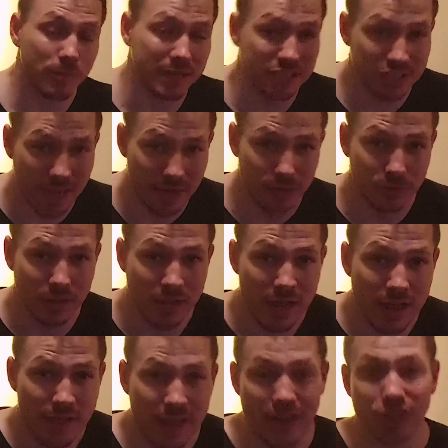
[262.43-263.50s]
on my channel
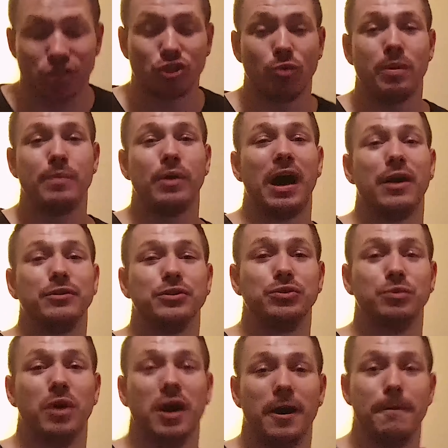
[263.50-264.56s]
that show people how
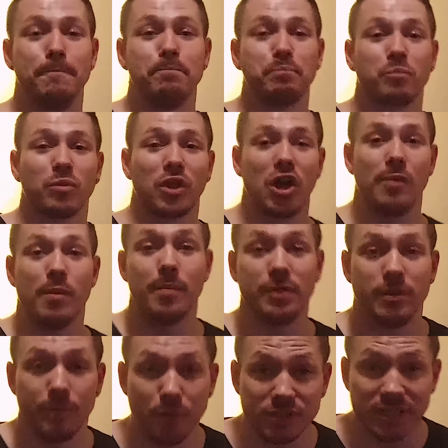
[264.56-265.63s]
to come up in
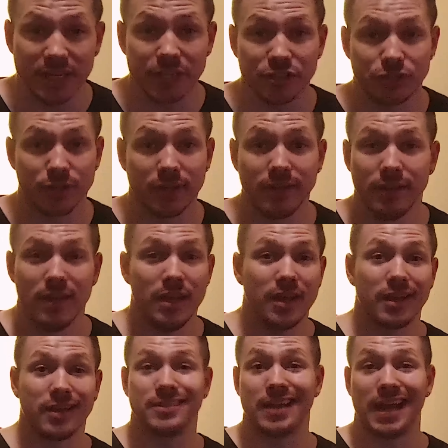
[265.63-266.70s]
the music industry,
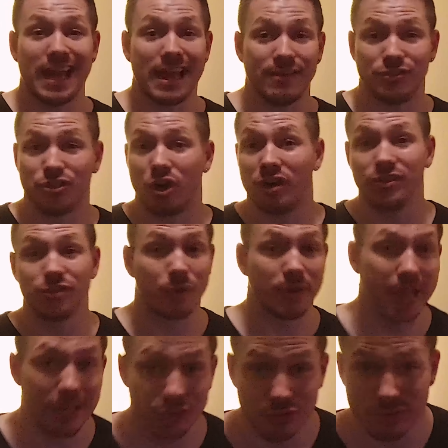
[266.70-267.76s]
because I have tons of
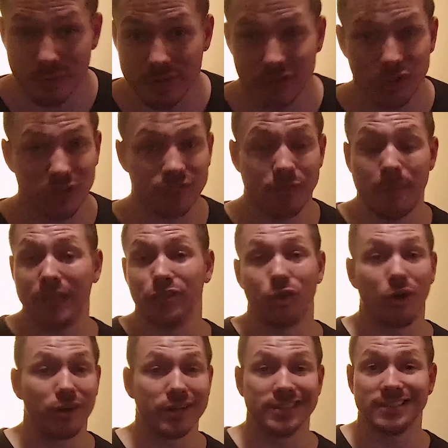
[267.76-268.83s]
credentials. I've written songs for major
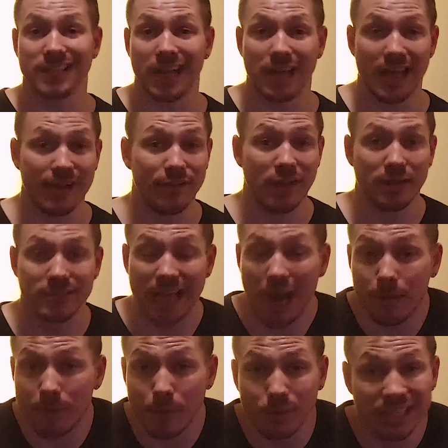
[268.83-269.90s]
artists. Every
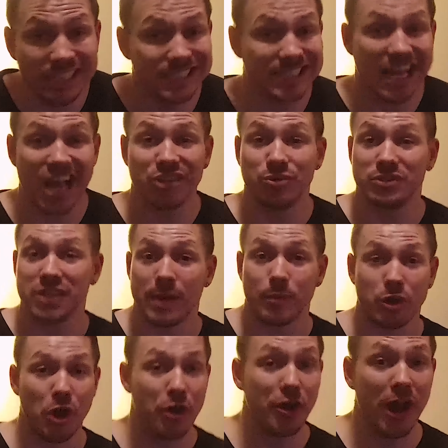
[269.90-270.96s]
album I release is iTunes Top
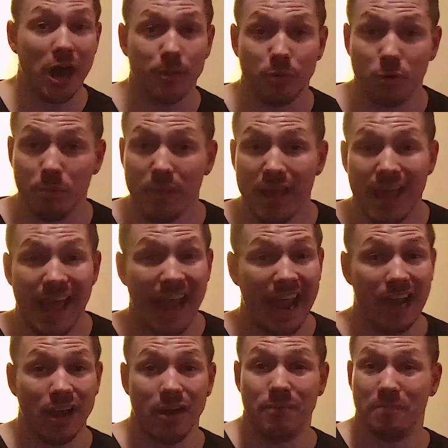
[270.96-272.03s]
100 album.
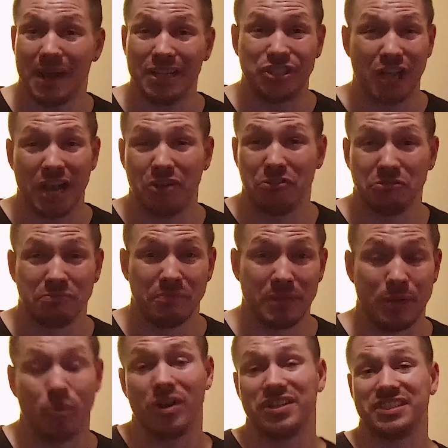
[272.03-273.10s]
And my channel, I
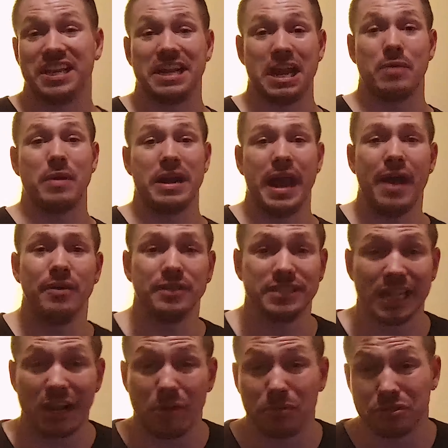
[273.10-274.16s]
mean, where it's sitting at right now, is
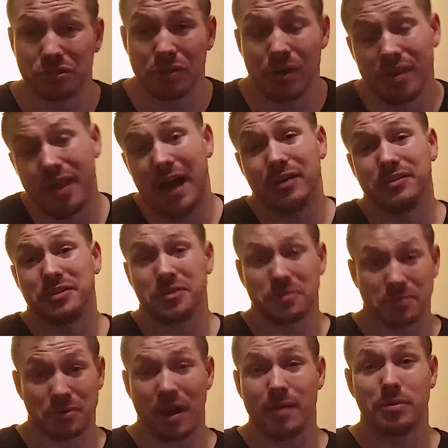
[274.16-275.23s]
at almost 30,000
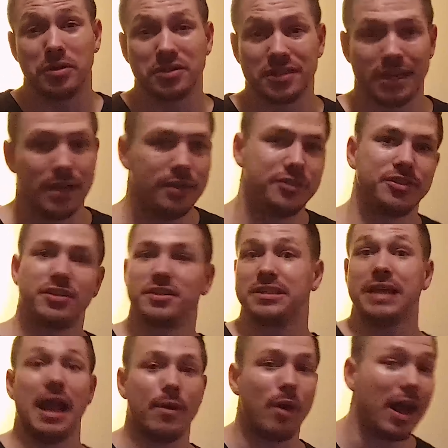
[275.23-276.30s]
subscribers, and it's just
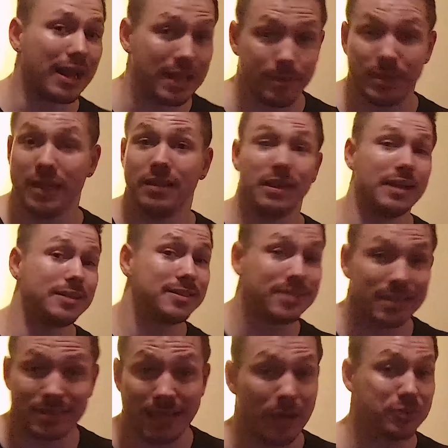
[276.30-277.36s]
skyrocketing. I'm getting like
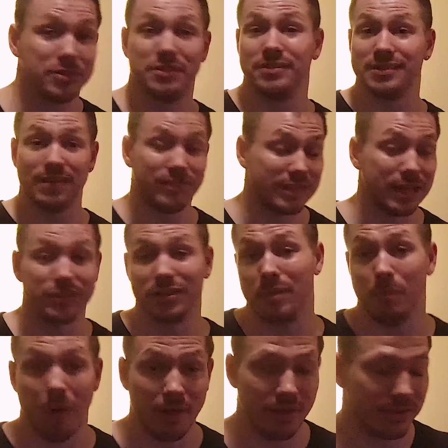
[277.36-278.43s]
6,000, 7,000 a
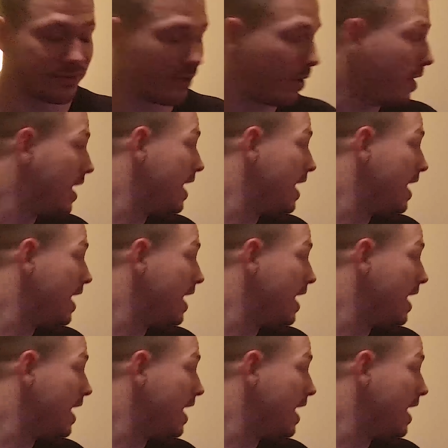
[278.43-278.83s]
month. So